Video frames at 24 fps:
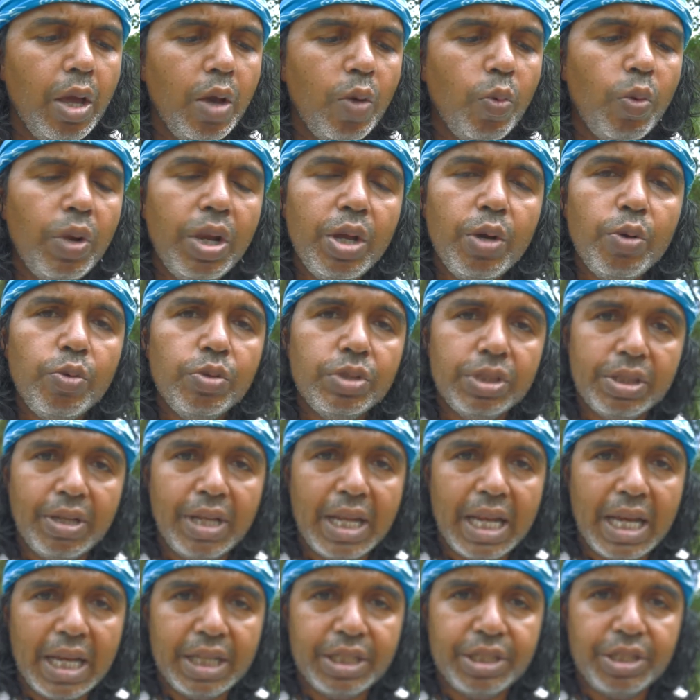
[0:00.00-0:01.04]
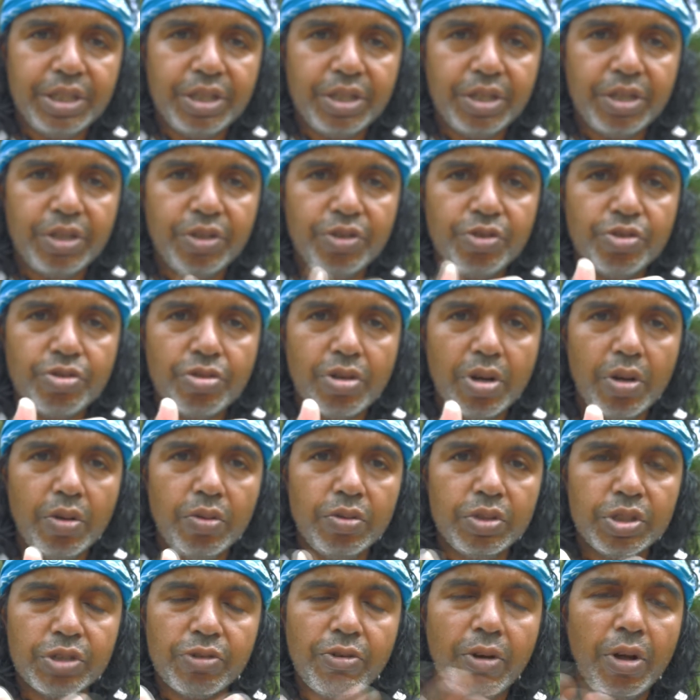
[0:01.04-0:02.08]
What it also allows you to
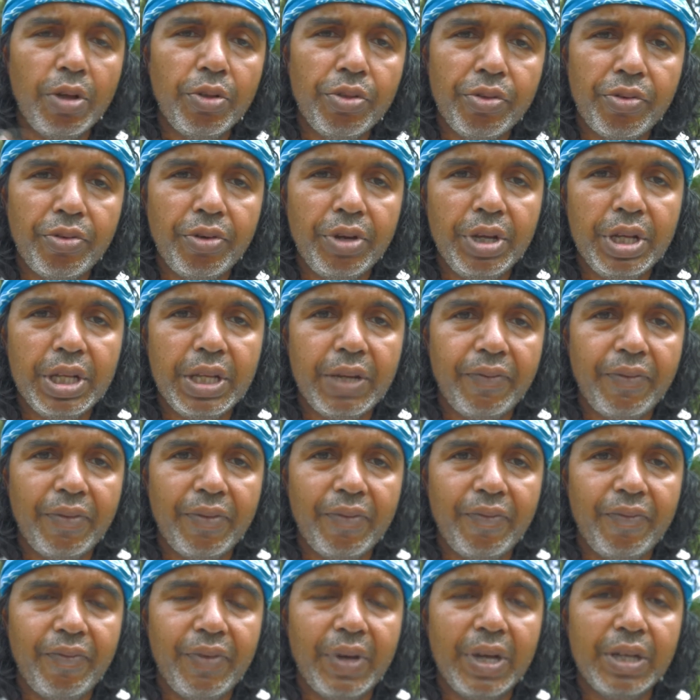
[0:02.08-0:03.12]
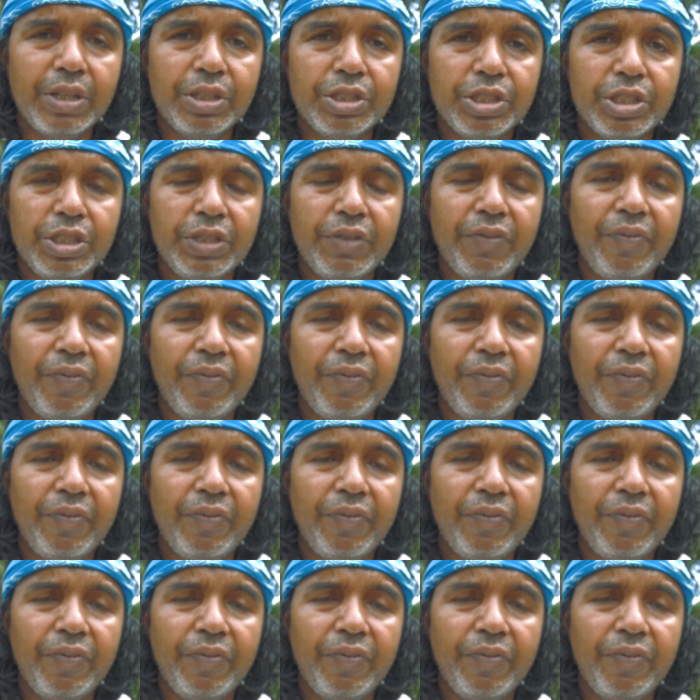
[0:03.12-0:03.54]
scroll through your different functions,